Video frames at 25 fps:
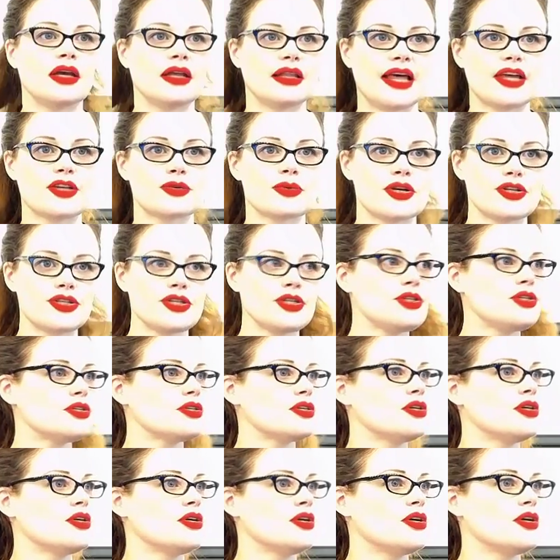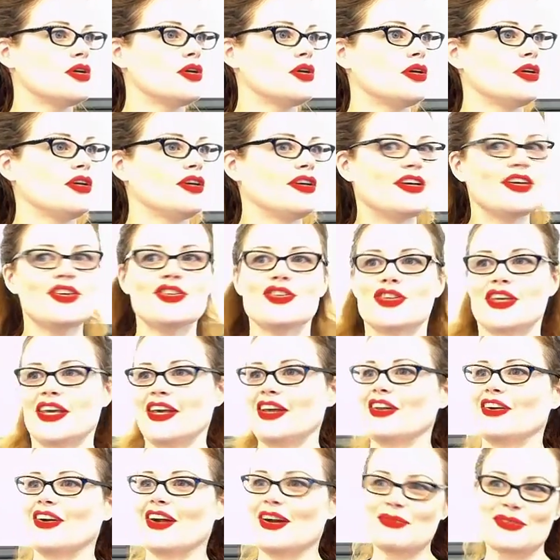Last questions? This is
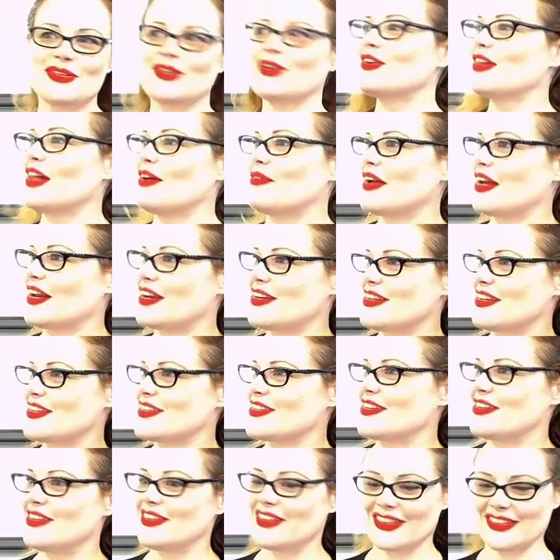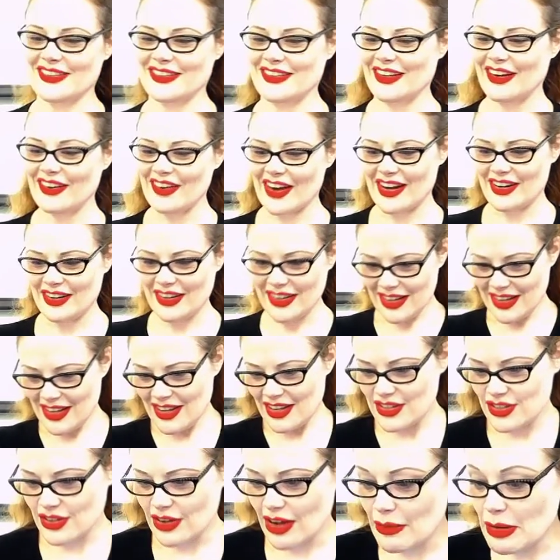killer. I'm so glad we got a chance to do this. All right.
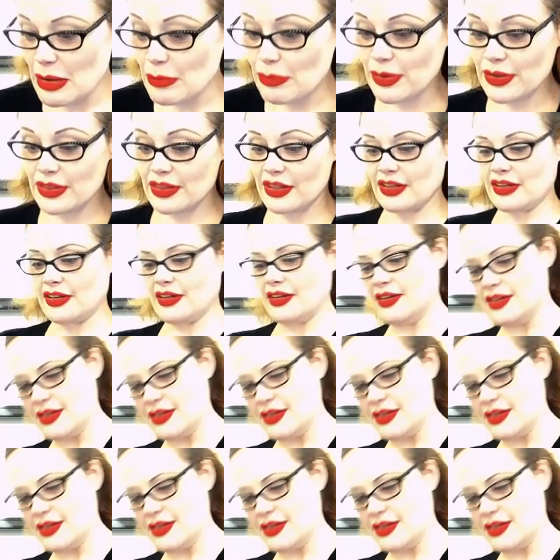So I'm going to put the